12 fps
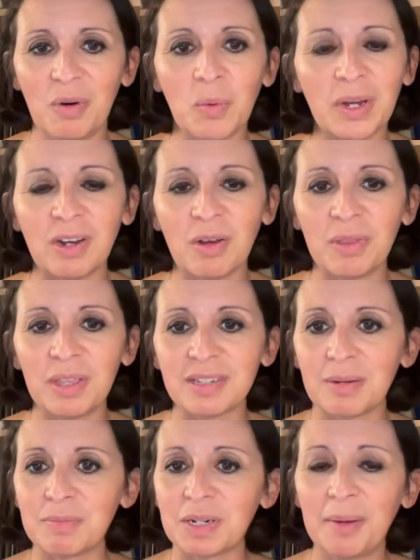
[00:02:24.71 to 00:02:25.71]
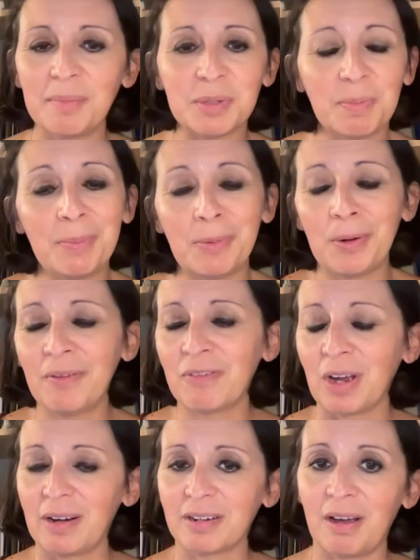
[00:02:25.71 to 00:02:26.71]
We know that sometimes people have
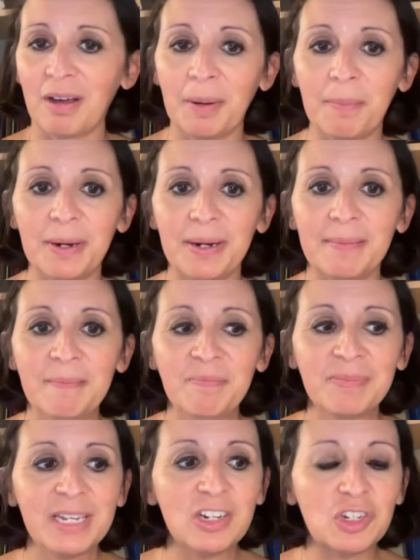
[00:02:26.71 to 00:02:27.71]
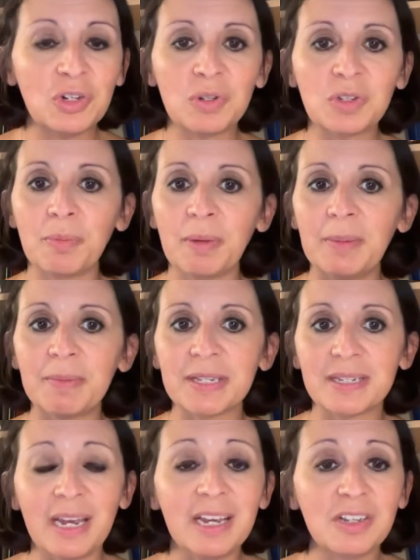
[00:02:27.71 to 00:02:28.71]
gotten caught up in issues or made
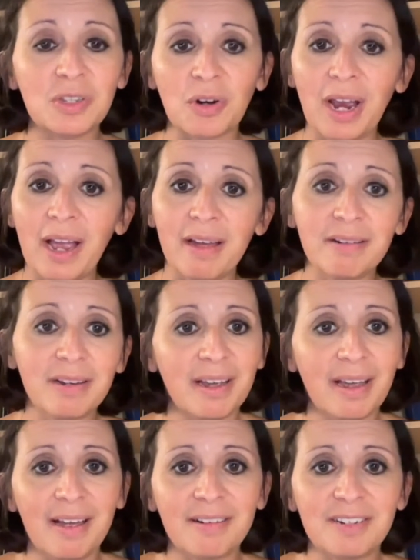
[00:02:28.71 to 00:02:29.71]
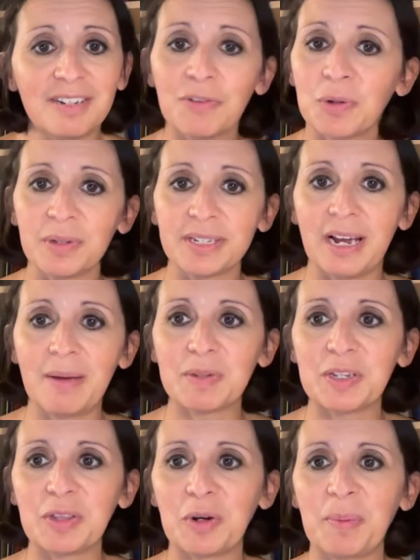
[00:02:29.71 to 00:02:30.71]
mistakes or had difficult
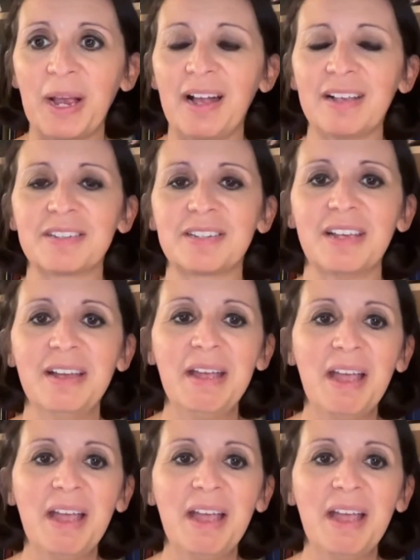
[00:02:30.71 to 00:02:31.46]
times in their past.